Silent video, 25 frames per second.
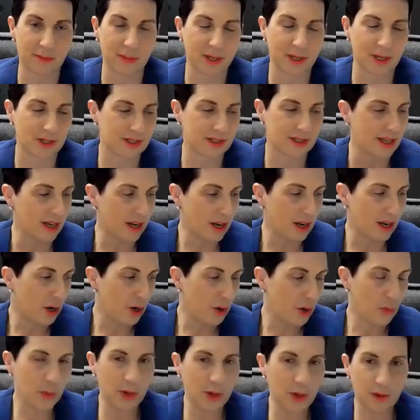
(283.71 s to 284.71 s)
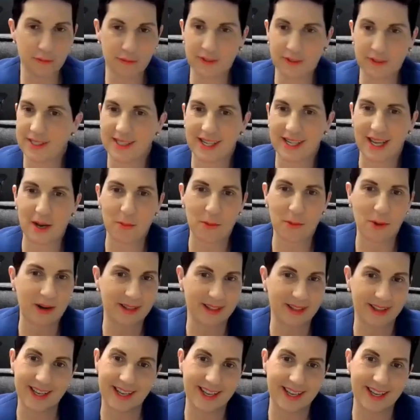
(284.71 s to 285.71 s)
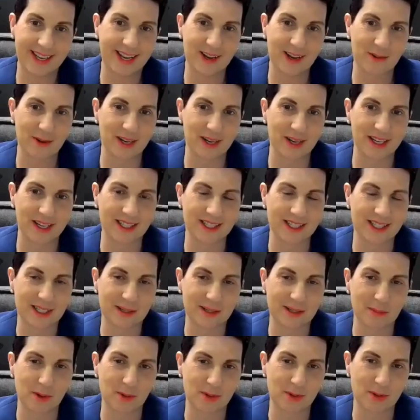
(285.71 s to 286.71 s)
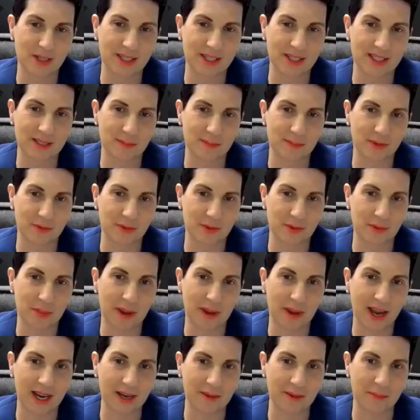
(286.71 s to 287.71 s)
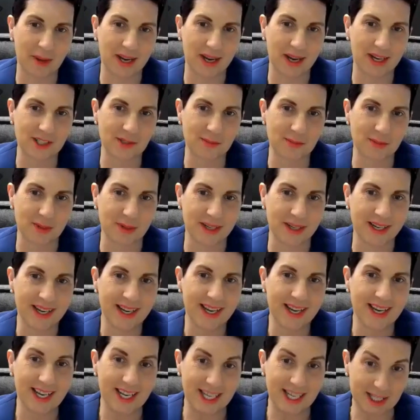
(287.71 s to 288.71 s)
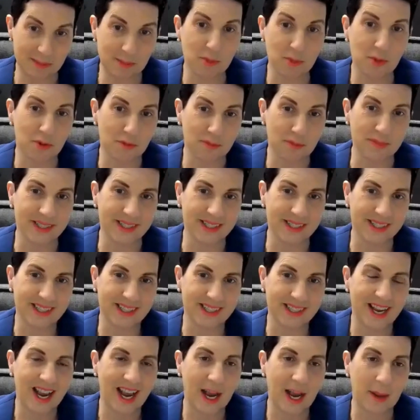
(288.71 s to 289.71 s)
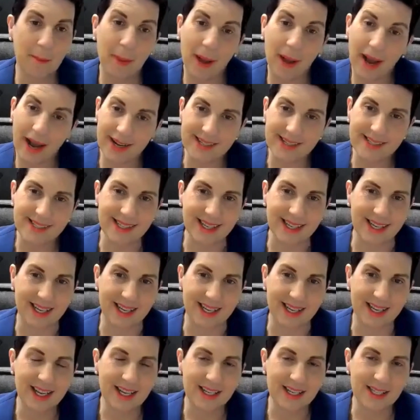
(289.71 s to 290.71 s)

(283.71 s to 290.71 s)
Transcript: Because we often say one of the key ingredients to multidisciplinary pain management is movement and pacing. Yeah.